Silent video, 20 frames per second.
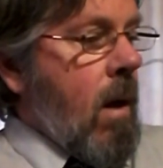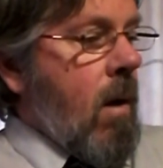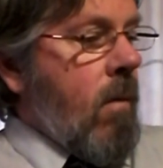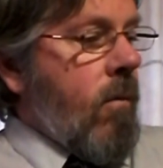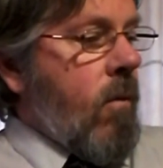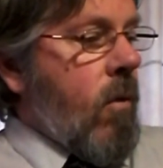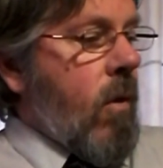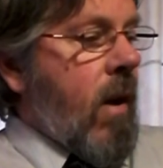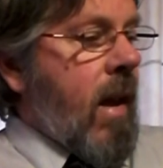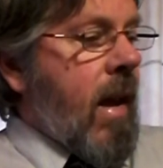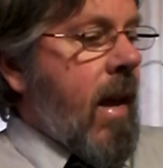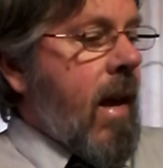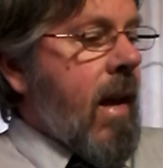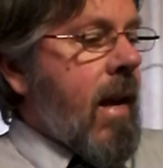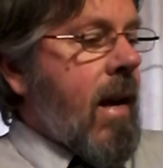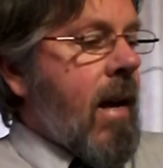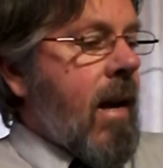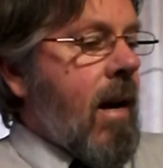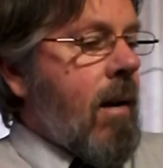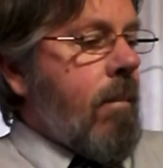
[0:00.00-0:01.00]
For
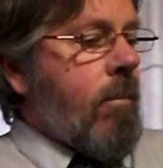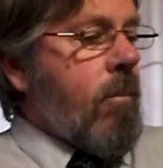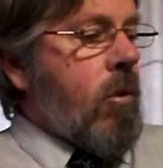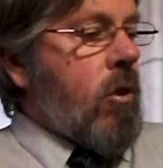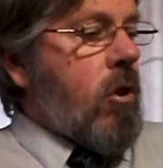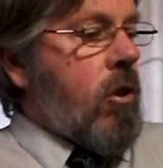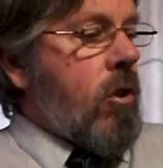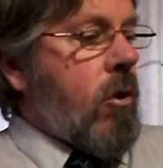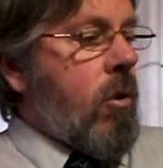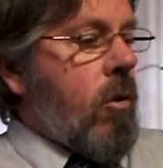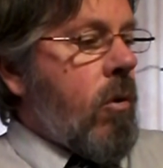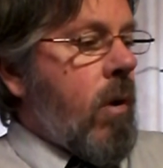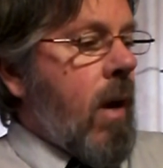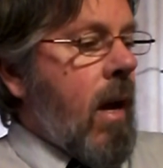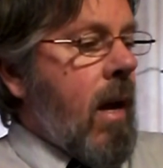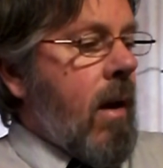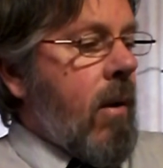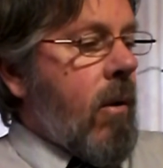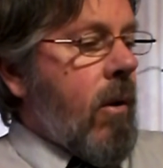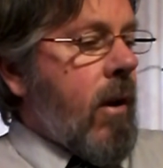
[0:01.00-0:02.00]
He comes to
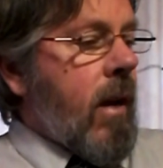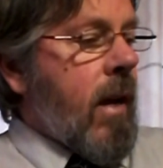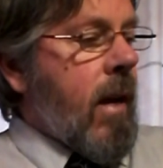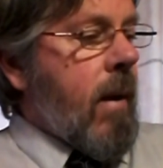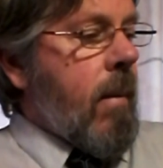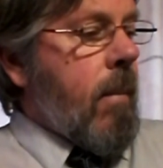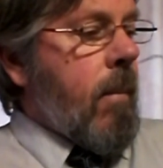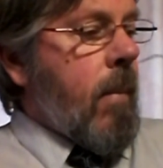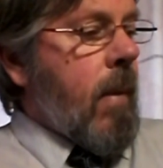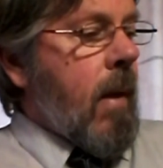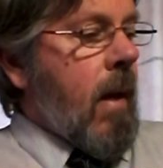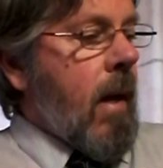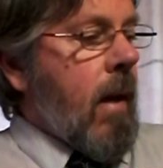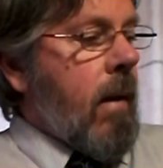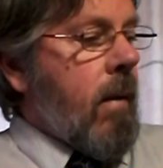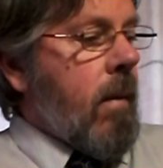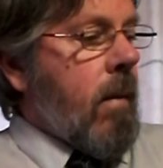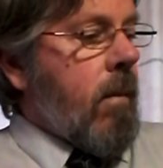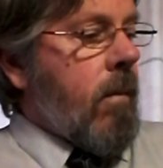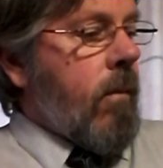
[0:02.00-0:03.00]
Elohim,
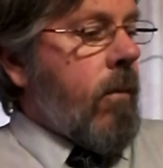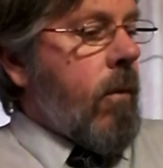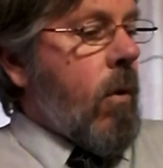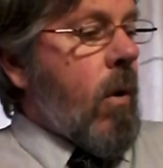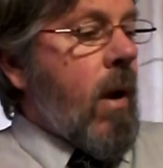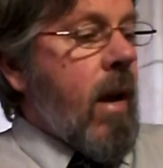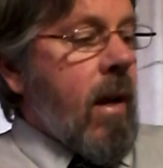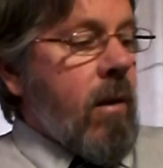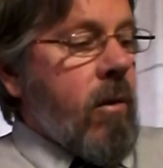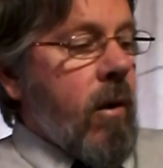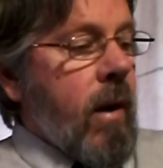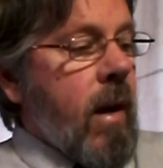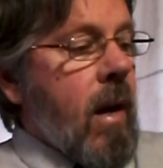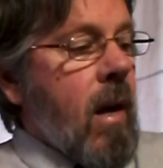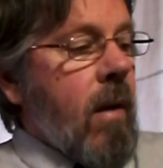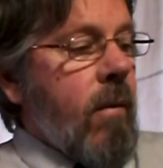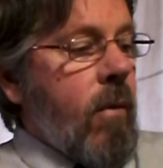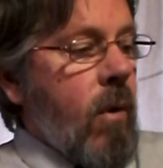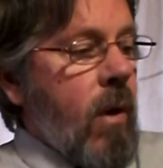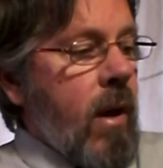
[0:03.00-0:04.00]
for
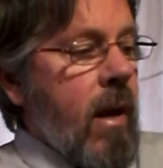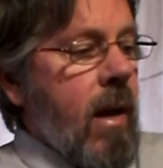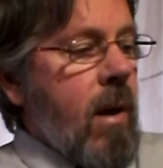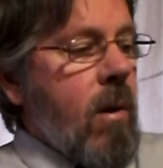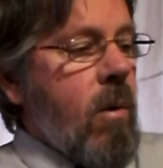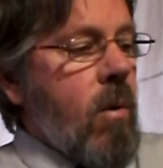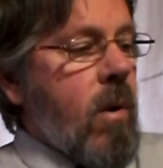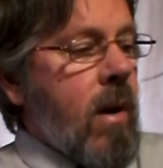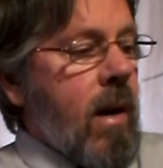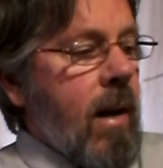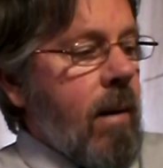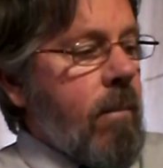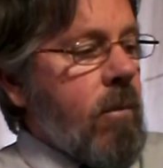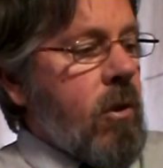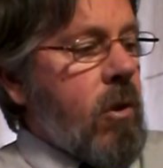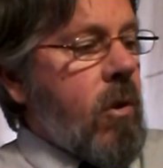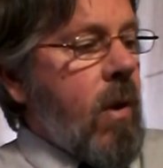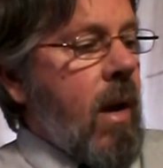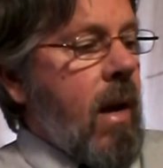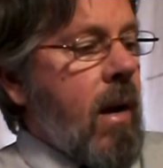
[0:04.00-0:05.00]
he who
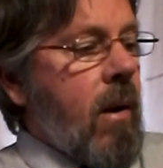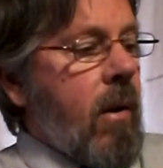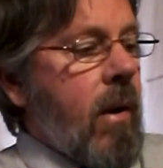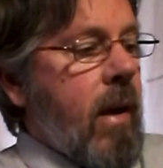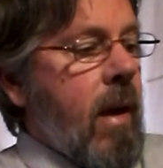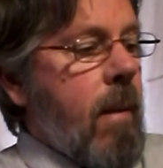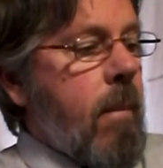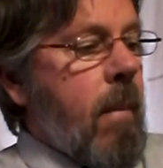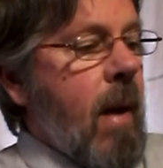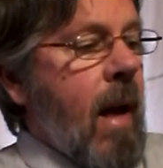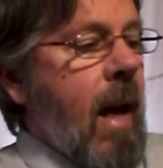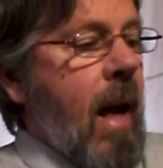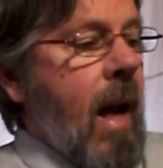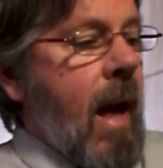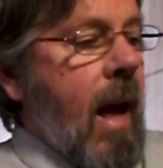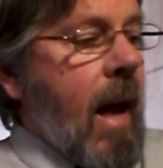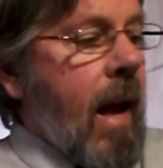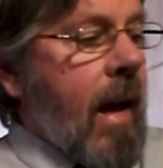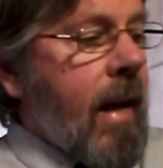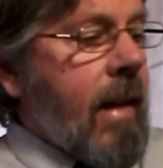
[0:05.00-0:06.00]
comes to Elohim
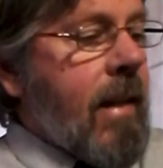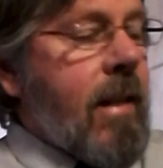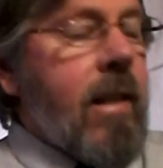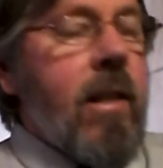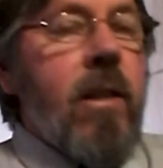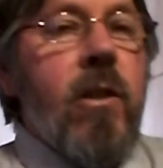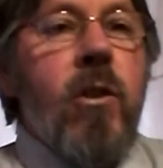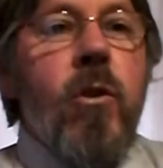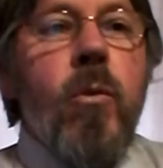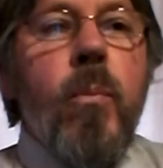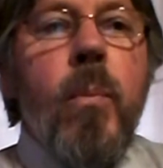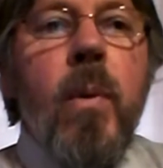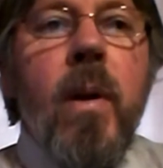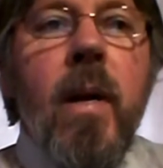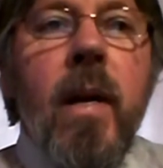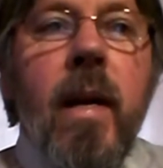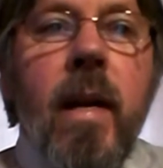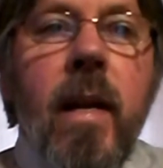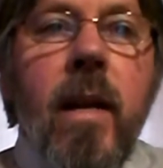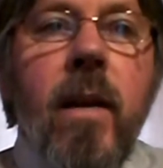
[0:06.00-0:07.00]
has to
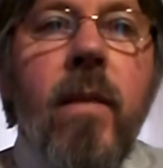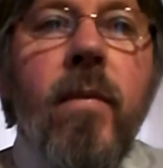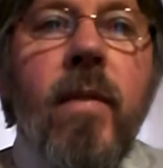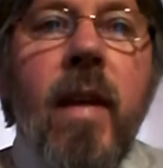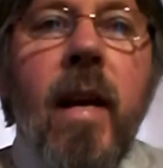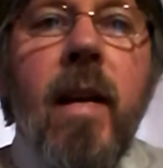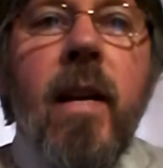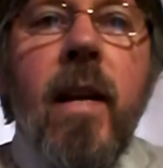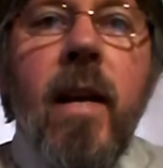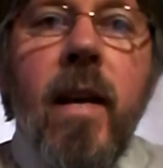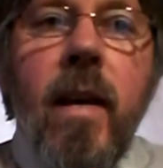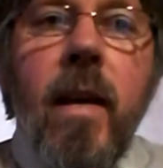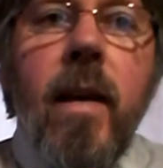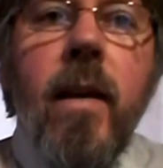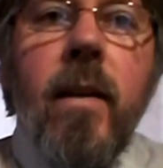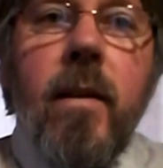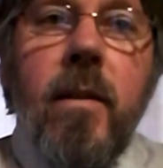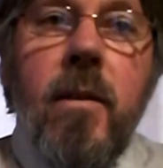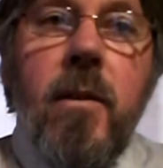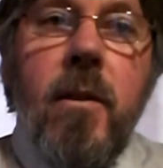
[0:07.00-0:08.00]
believe that He
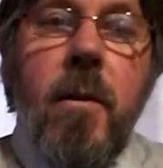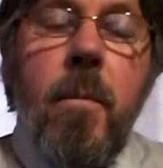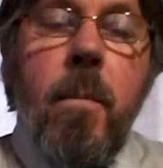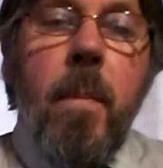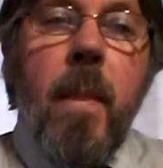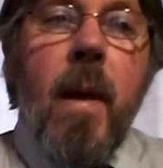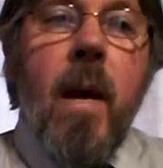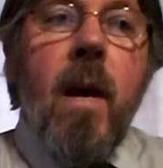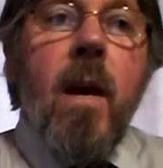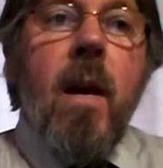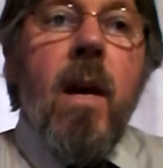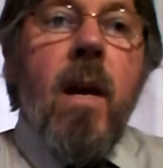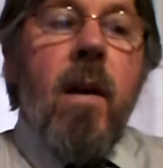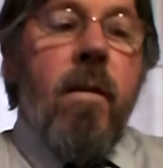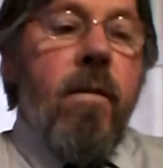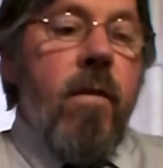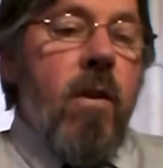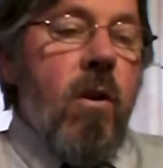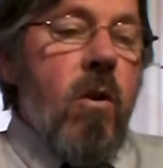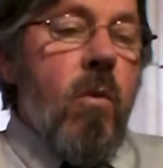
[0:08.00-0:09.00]
is.
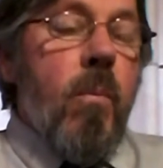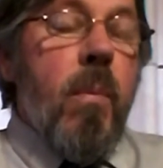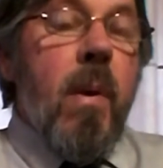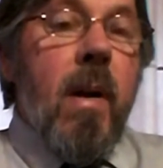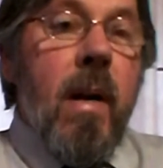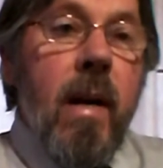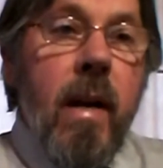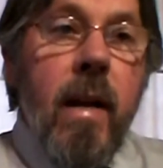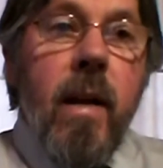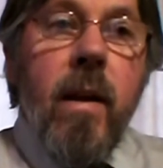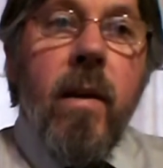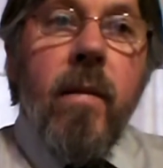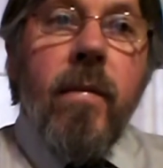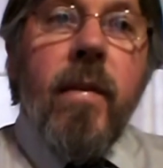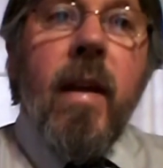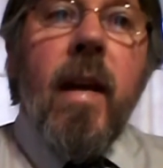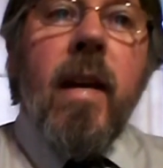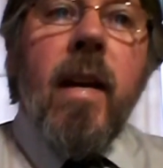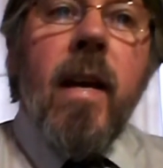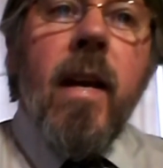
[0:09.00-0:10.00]
If you believe
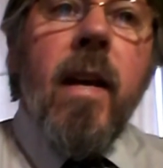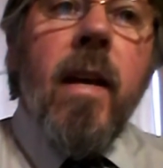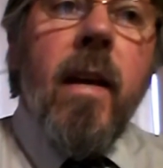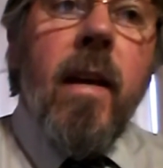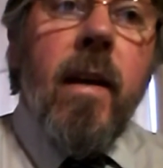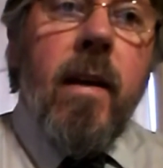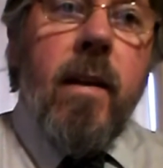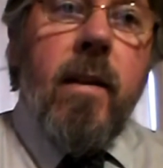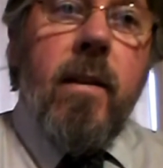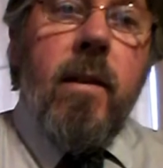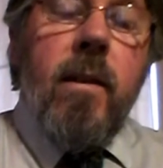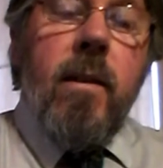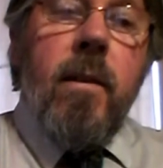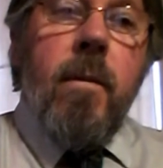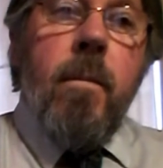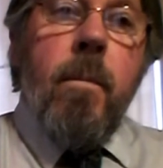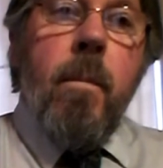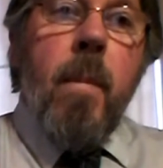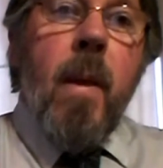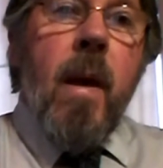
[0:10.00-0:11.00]
that He is,
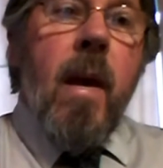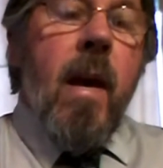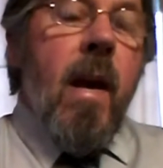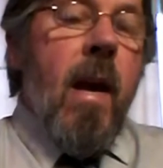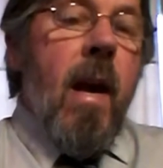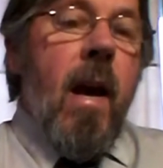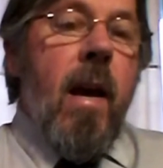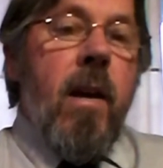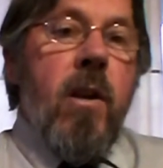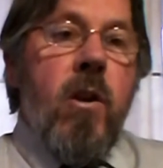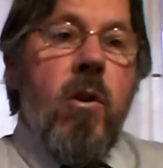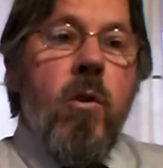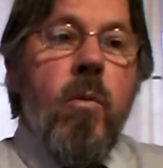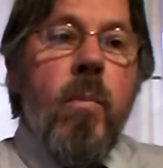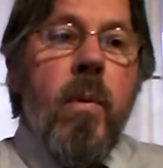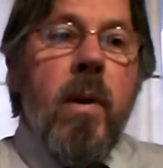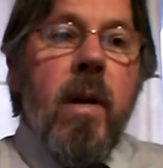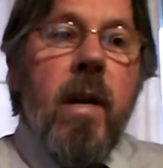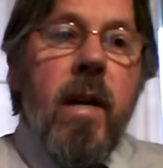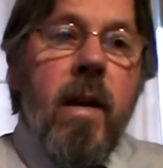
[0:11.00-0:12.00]
and you
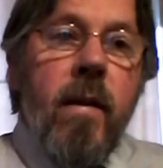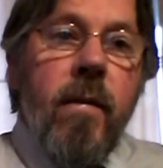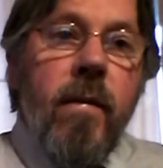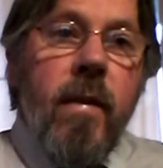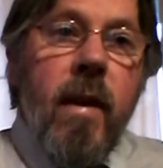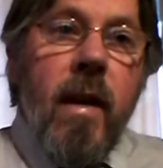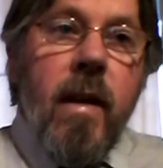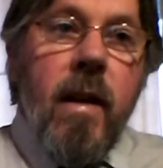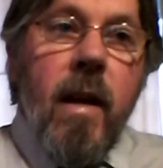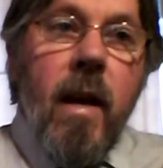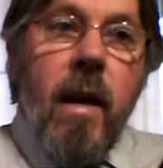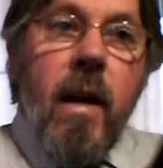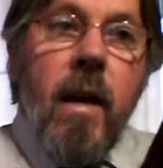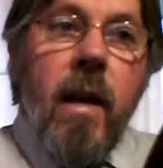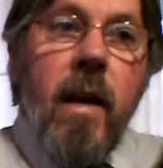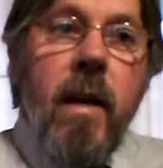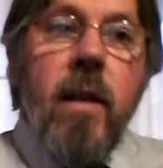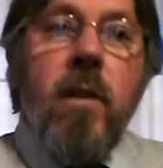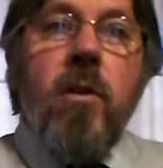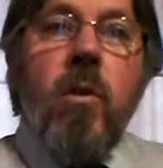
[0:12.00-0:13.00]
believe that
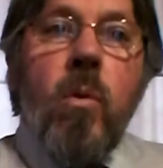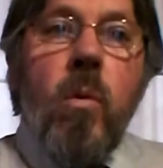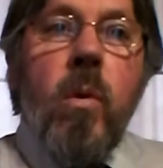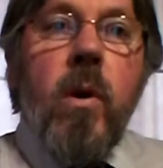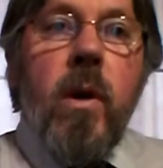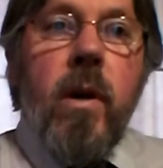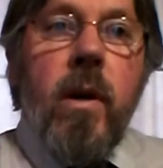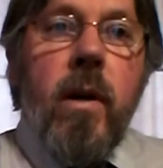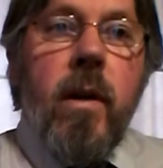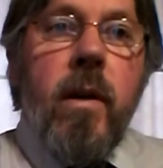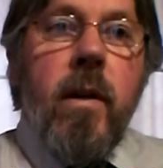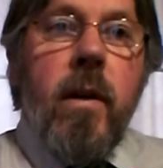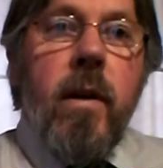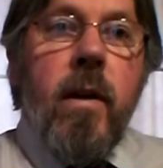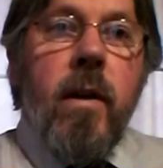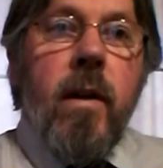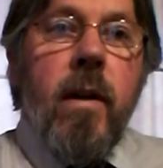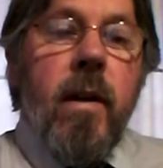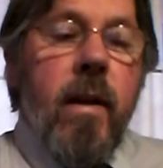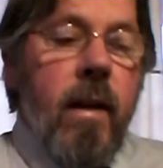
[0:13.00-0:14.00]
His word
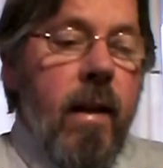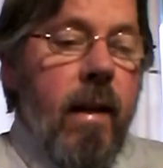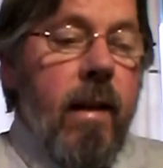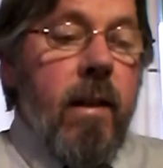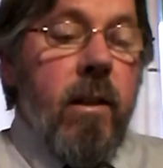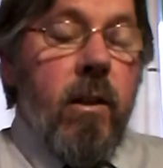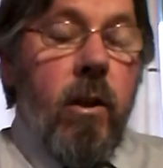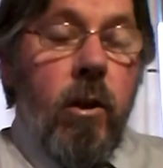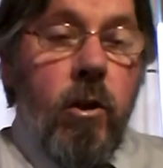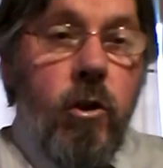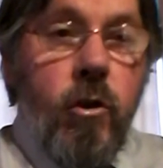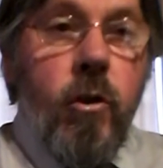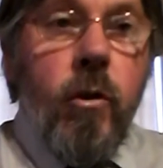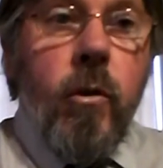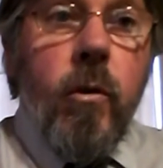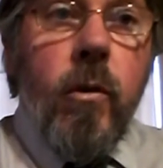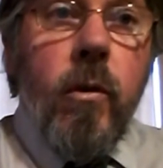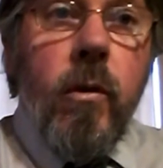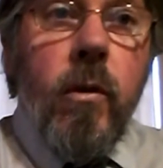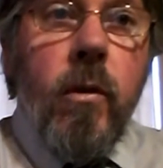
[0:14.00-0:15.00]
is the
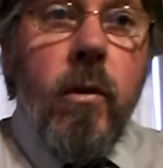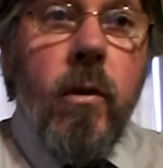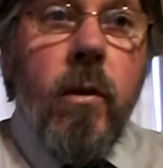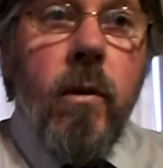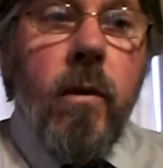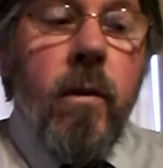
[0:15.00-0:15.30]
truth,